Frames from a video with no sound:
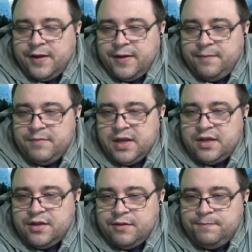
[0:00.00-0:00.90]

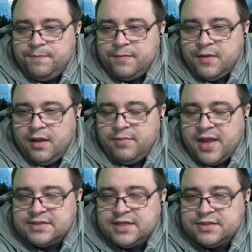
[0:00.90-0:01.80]
media
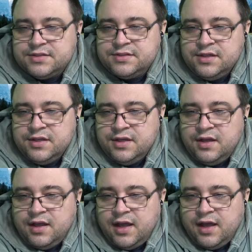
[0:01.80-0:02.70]
baskets,
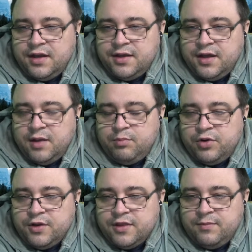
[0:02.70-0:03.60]
and
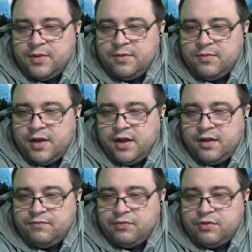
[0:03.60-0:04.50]
putting them in my
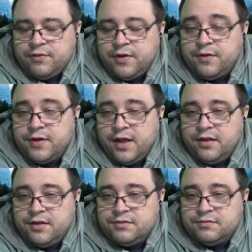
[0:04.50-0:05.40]

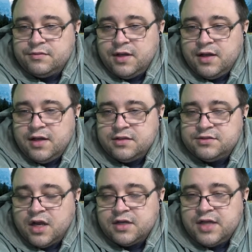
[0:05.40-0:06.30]
300-gallon
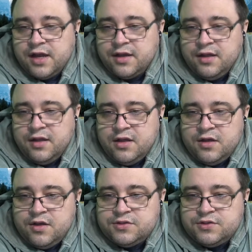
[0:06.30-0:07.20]
stock tank
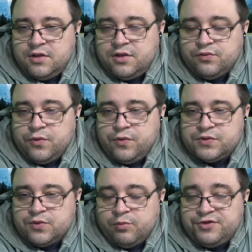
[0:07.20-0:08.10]
so that the roots
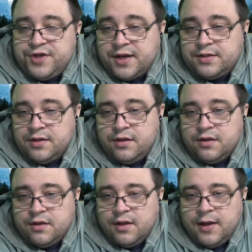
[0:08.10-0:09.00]
are protected.
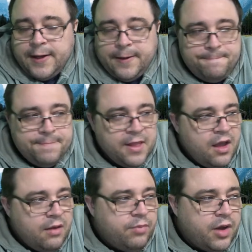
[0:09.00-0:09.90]

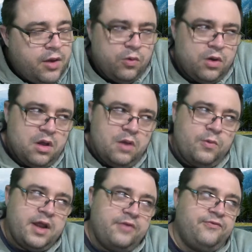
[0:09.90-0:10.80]
But what
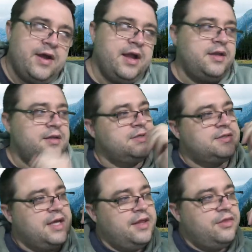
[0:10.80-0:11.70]
I find is
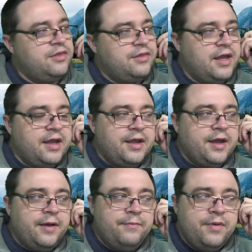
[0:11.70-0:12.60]
that they
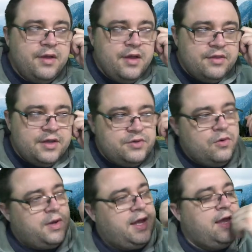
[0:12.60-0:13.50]
do
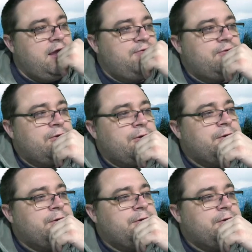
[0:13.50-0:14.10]
okay for